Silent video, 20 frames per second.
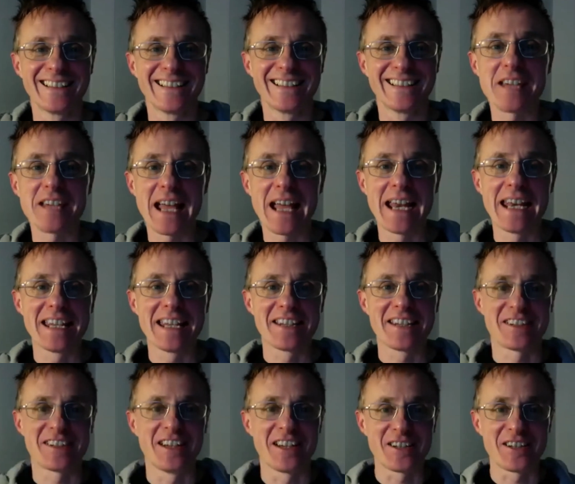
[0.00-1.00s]
Dan.
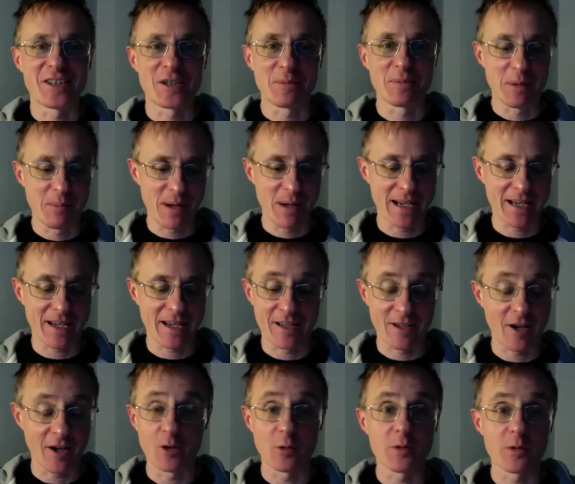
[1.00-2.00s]
It's nice to be back. I
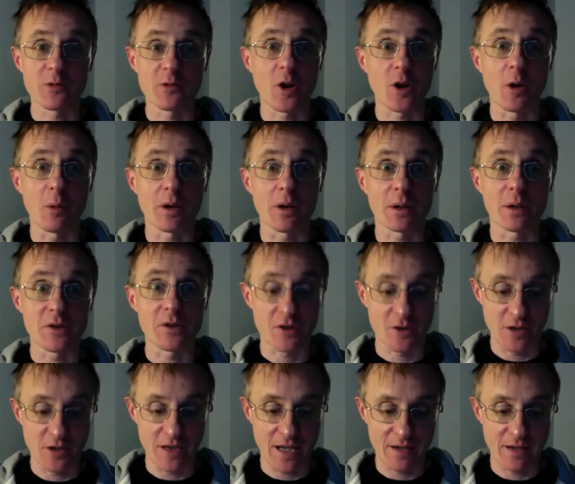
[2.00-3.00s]
almost forgot what I was
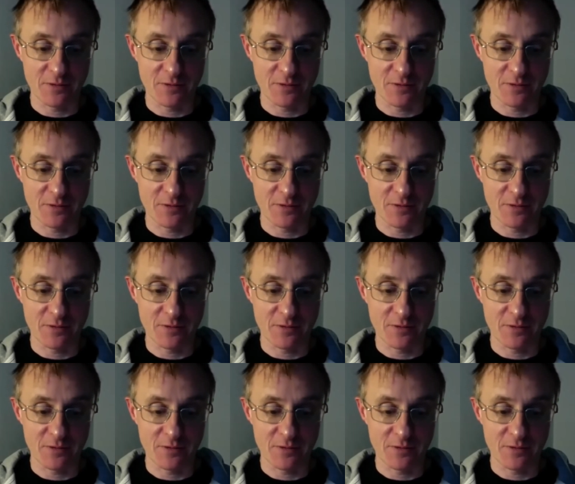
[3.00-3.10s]
doing there for a